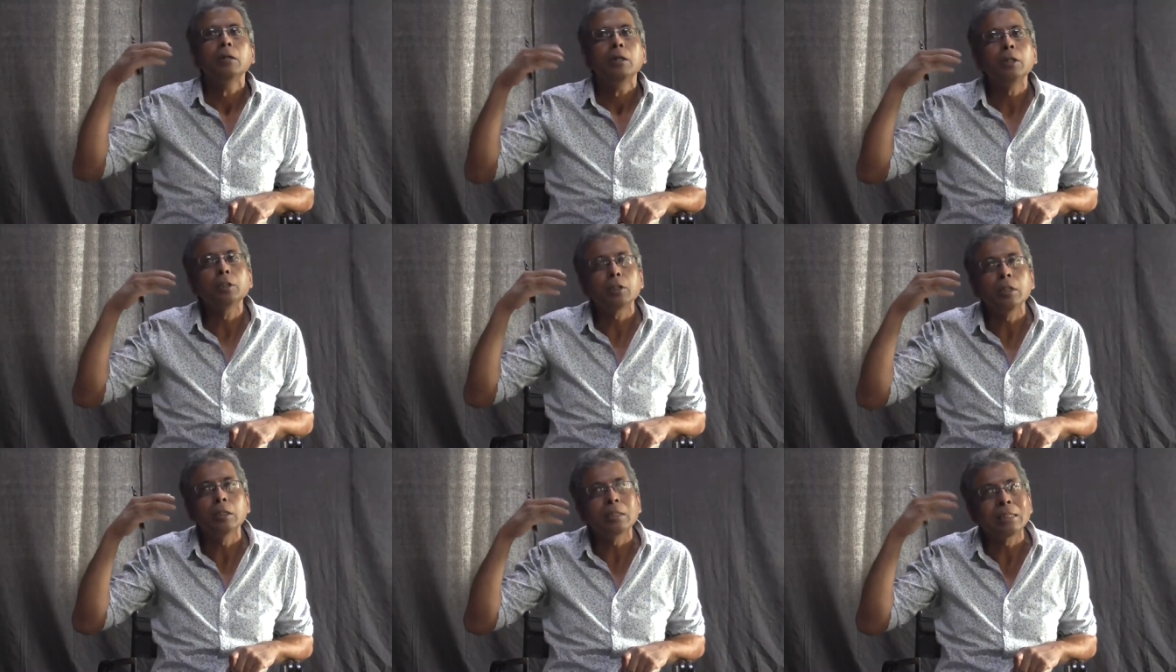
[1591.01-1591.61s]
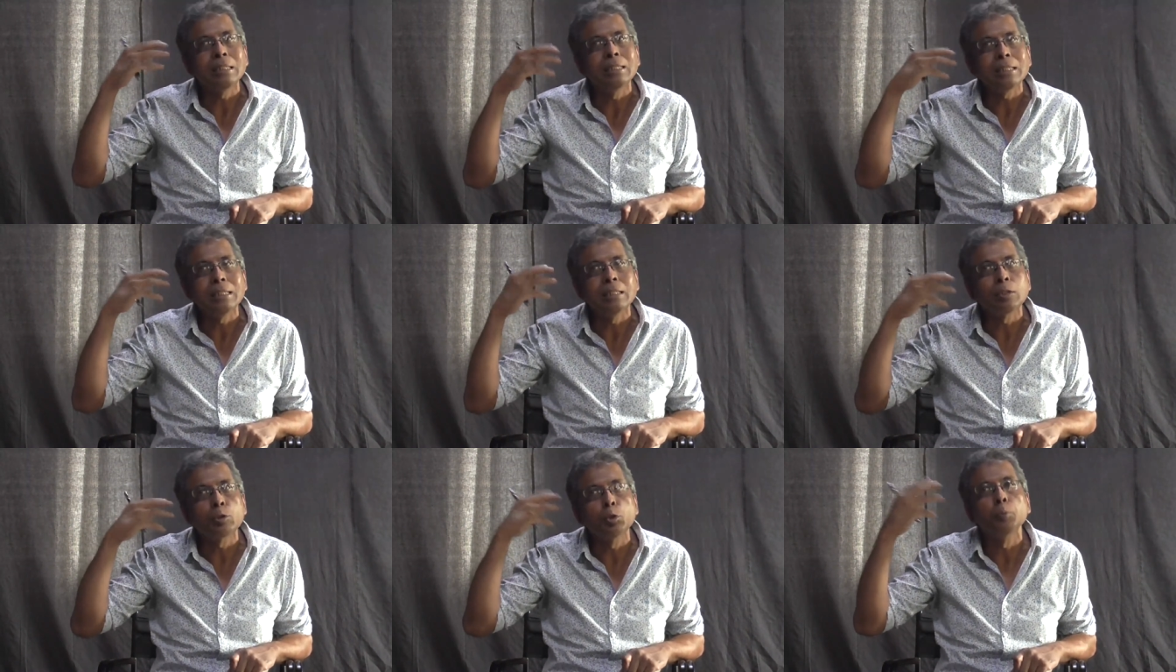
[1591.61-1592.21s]
is in a sense
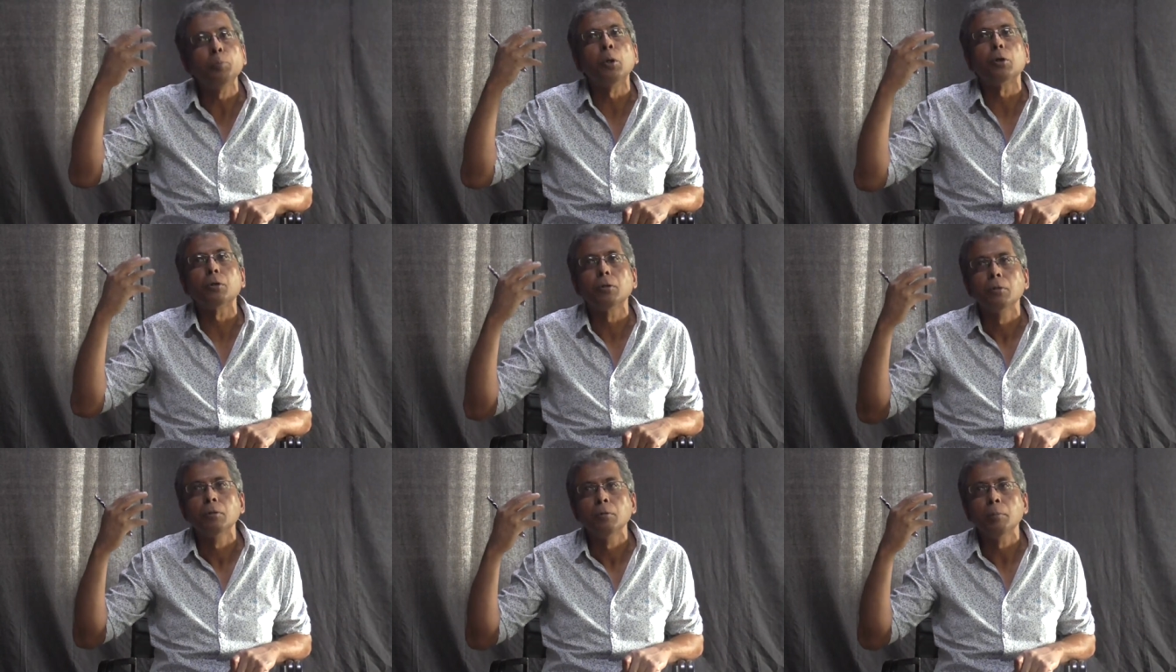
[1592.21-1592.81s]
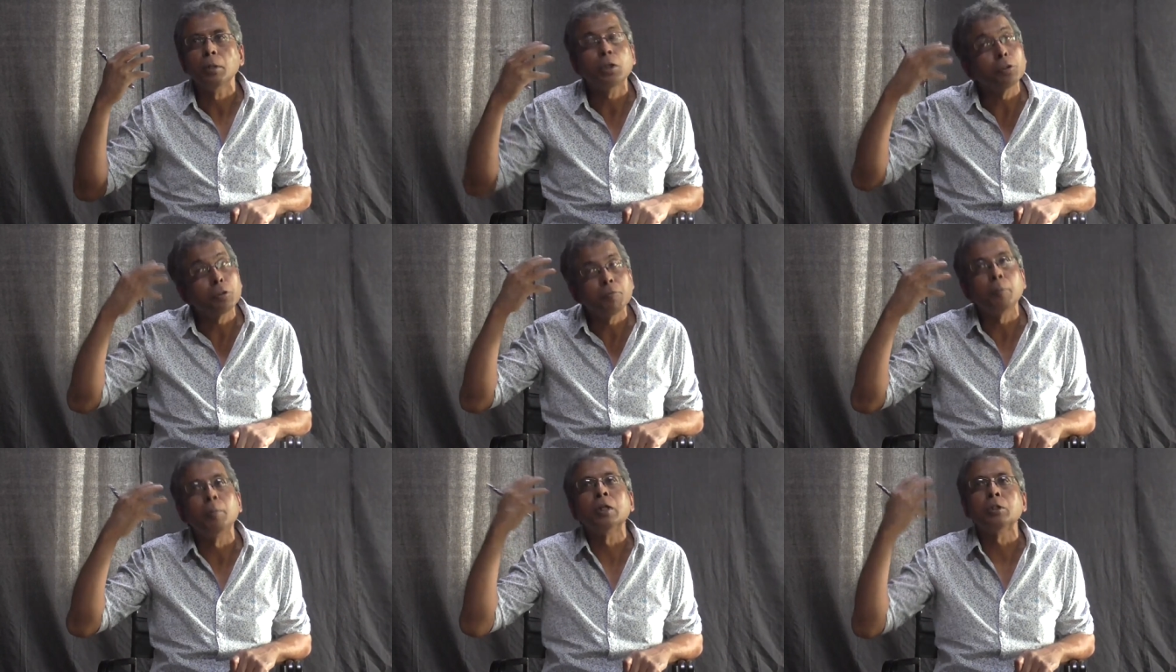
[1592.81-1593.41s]
in a stupor because
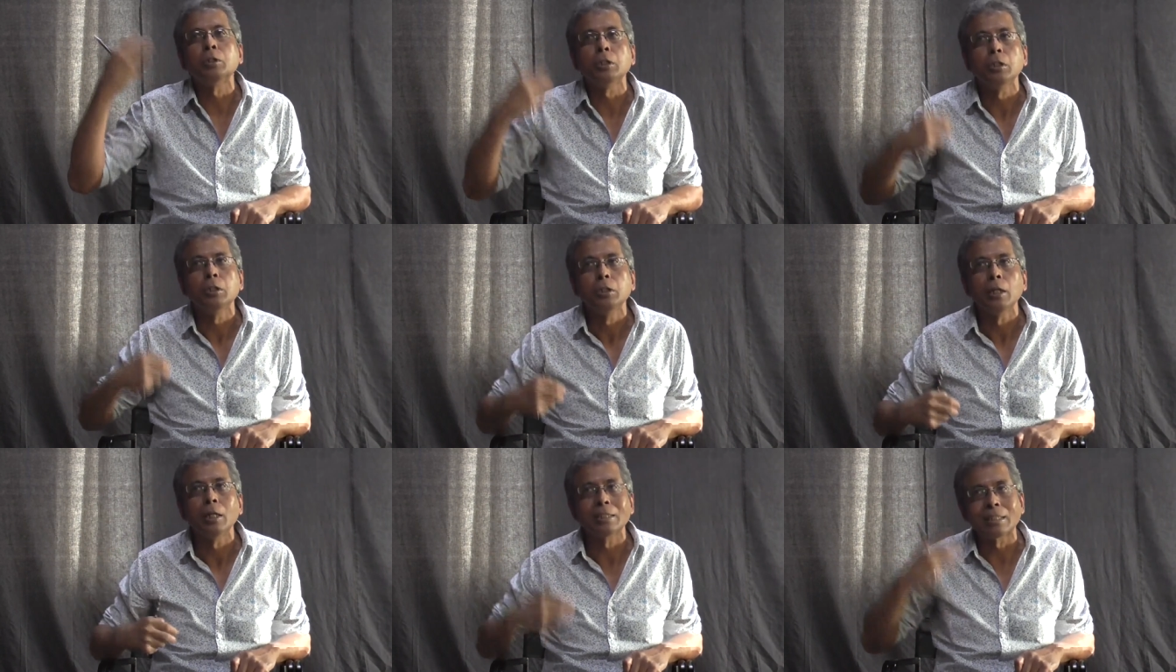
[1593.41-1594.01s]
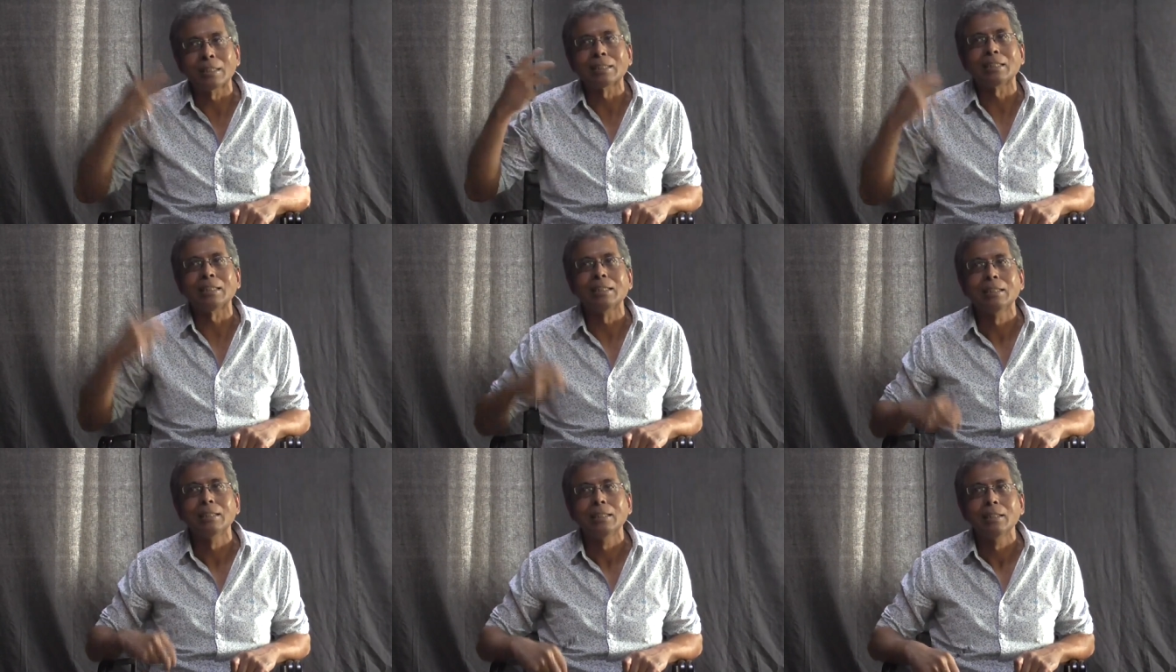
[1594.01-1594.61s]
of the bhakti as a rasa
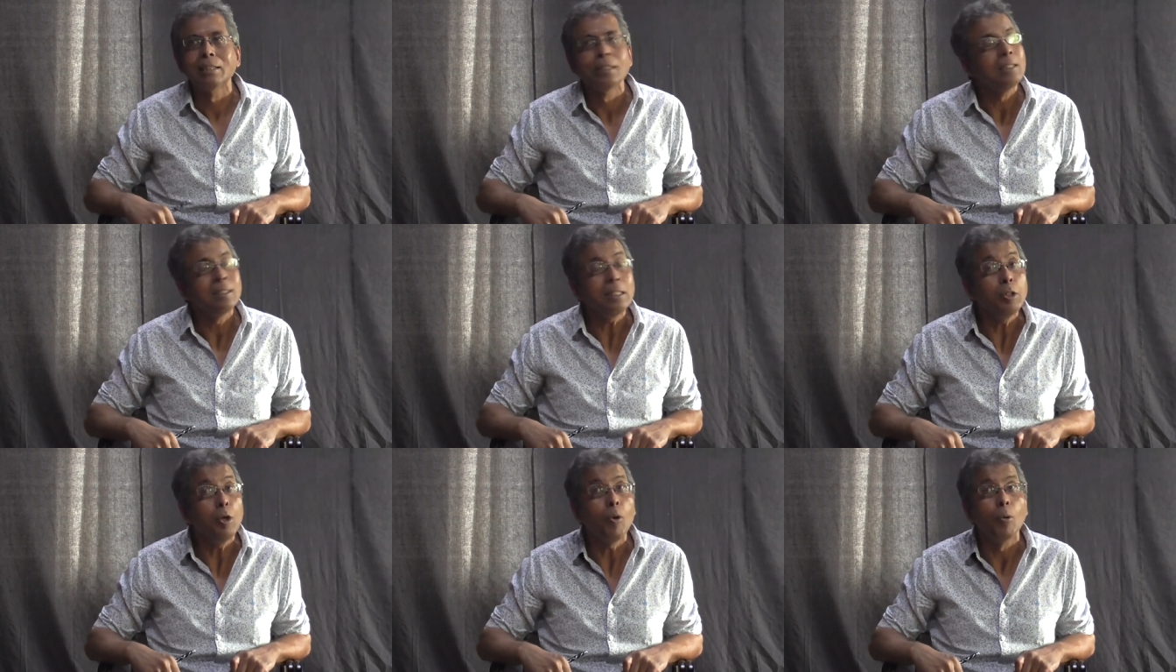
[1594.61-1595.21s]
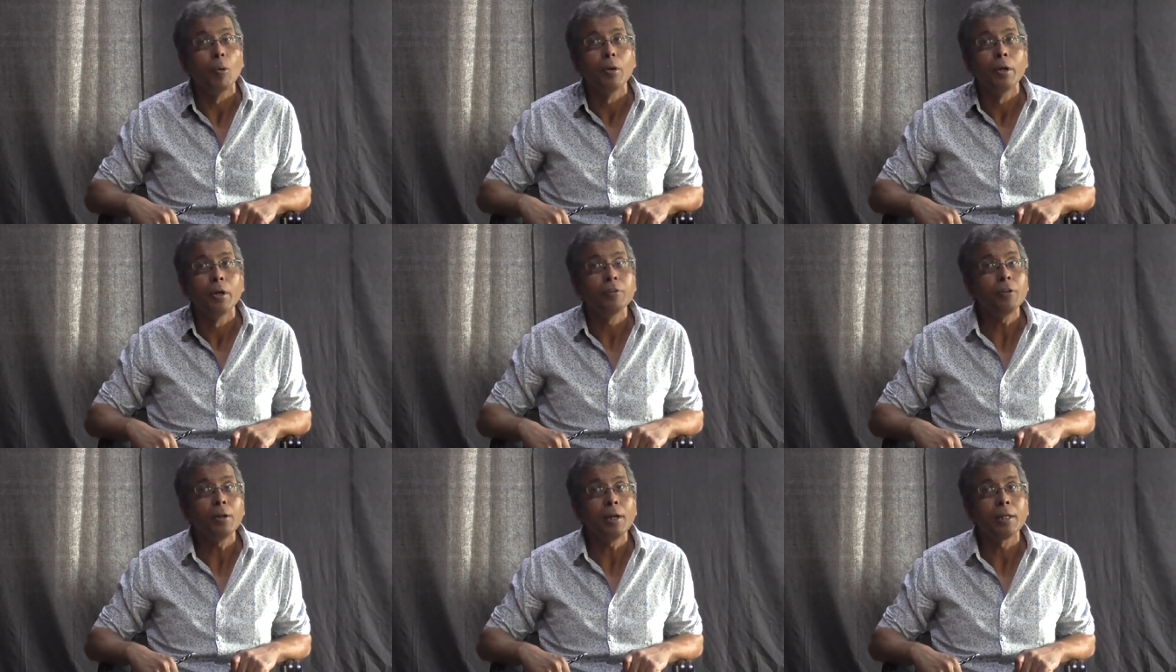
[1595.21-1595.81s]
he said no
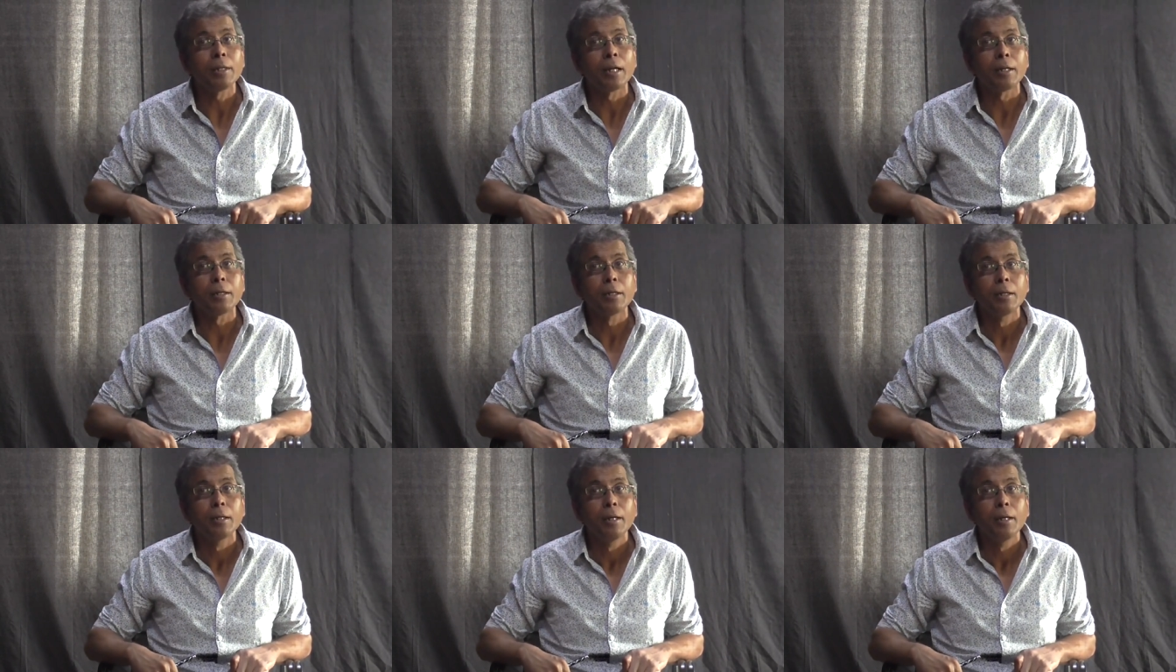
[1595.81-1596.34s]
it's not like that